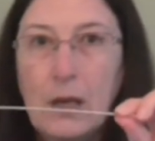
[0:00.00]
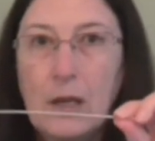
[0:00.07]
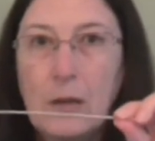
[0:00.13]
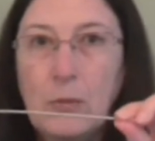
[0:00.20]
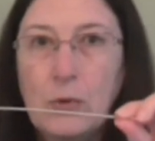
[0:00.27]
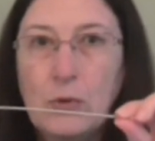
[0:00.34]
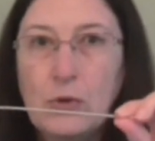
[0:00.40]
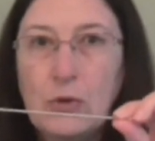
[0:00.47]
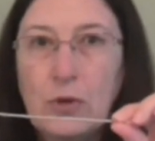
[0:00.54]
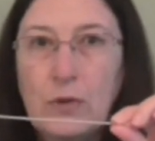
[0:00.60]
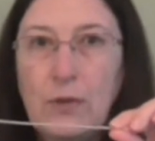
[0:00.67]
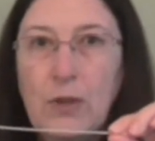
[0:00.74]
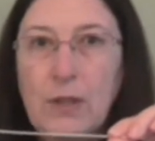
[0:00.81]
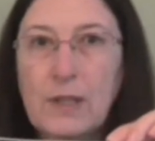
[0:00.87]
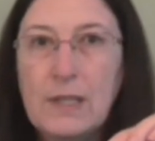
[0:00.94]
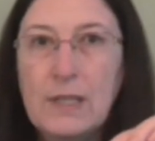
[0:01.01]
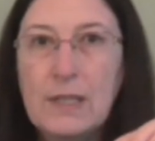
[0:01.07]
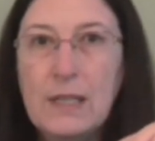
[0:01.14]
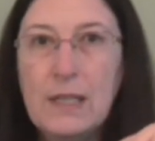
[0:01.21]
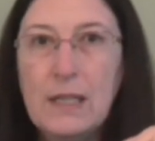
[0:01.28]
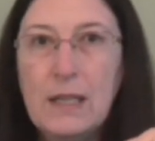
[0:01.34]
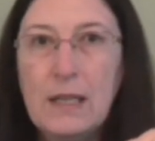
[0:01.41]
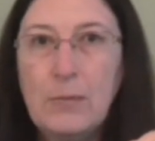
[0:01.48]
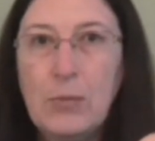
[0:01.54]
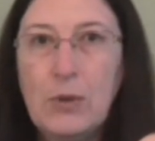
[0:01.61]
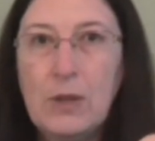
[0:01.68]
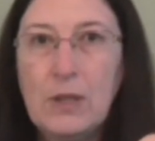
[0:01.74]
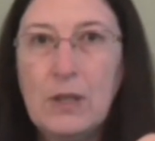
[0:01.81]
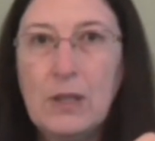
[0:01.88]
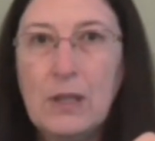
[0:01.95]
I'm not sure if you can see it,
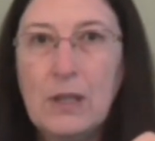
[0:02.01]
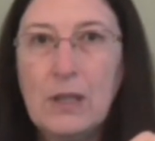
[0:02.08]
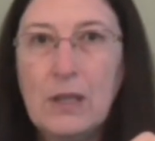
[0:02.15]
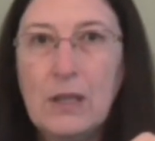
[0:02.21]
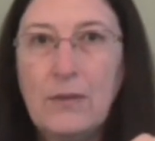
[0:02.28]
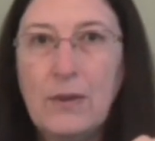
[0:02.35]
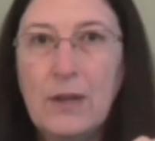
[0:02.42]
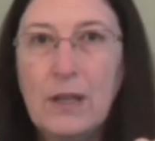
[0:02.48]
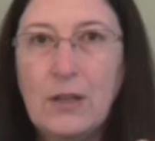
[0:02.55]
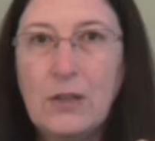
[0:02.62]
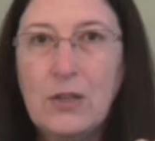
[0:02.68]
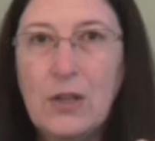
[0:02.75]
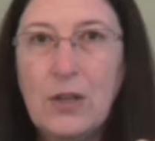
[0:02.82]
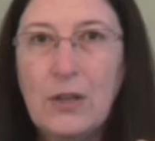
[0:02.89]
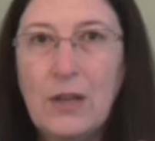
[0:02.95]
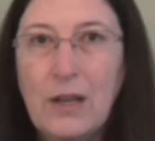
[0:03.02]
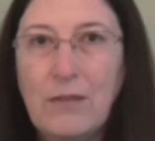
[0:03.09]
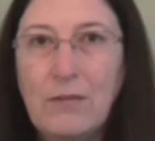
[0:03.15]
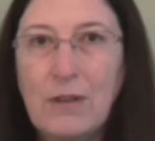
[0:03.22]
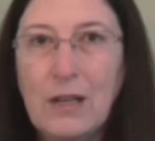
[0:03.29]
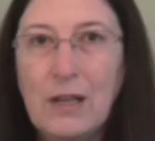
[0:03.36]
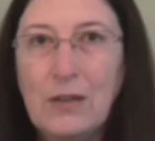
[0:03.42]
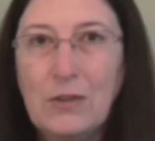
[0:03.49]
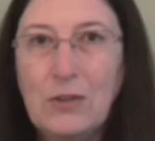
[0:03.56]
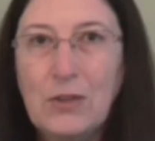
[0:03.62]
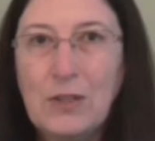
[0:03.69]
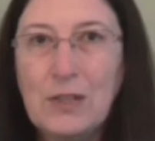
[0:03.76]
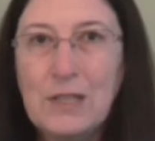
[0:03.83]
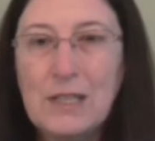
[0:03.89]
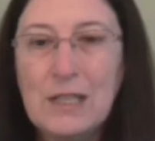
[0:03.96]
but if I turn that round
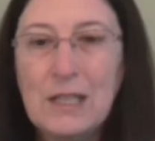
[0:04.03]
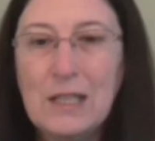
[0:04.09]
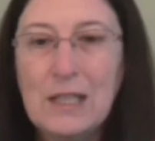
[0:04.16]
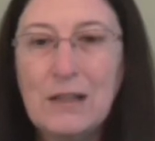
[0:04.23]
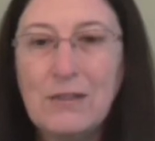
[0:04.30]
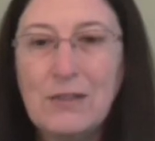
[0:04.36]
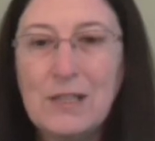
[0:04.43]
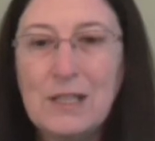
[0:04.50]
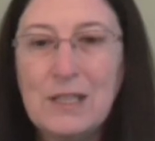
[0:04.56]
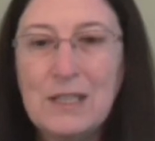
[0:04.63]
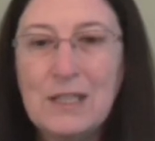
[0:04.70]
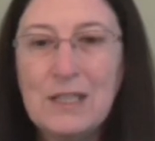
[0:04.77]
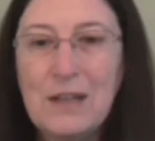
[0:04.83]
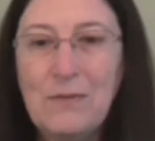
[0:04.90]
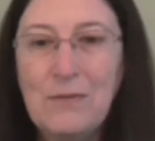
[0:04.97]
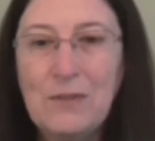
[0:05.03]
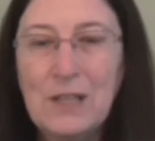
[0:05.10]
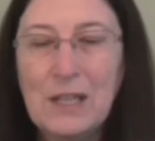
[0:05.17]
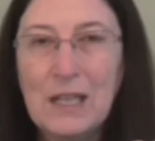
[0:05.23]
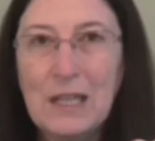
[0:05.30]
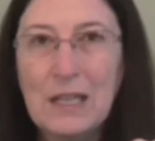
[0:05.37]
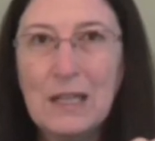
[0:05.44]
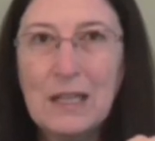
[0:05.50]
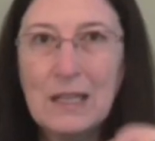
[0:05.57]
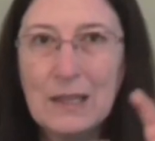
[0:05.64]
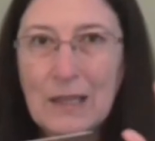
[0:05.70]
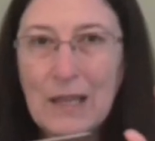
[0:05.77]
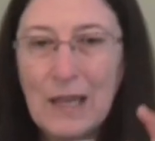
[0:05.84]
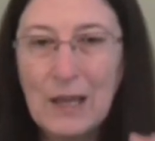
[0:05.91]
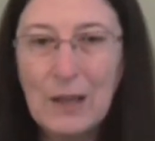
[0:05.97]
you can see there is a definite kink
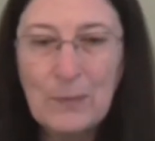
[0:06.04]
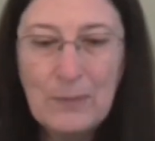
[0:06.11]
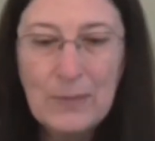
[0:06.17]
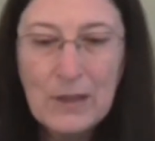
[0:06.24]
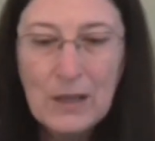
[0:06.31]
in there.